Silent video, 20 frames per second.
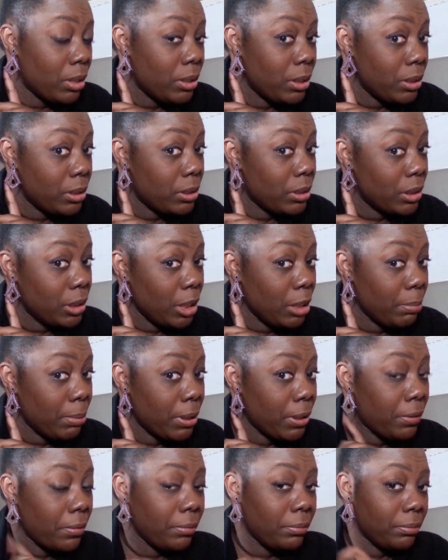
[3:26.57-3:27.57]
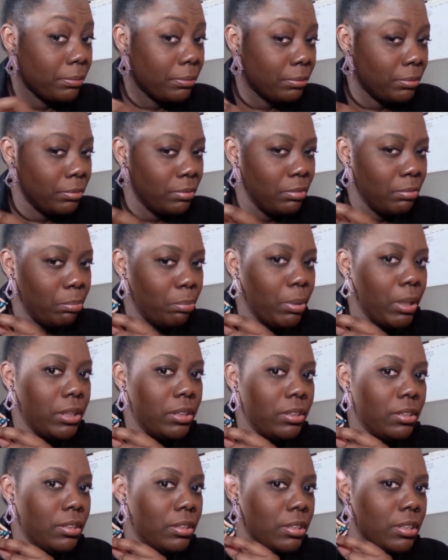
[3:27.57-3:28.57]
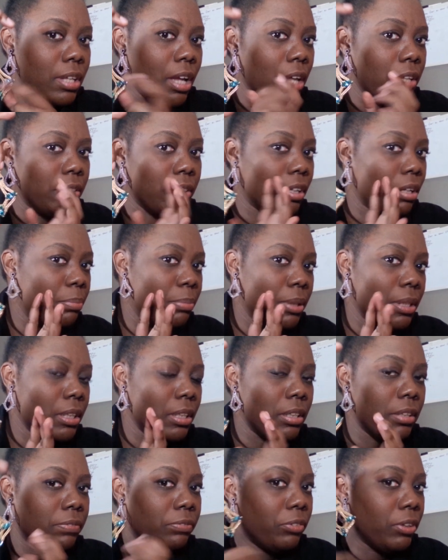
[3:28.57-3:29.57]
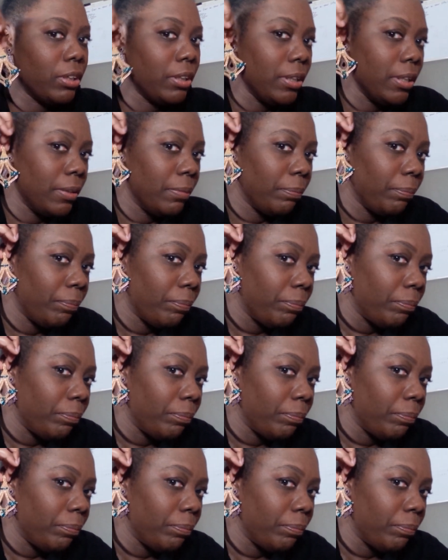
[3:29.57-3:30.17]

this shape here, but done completely differently.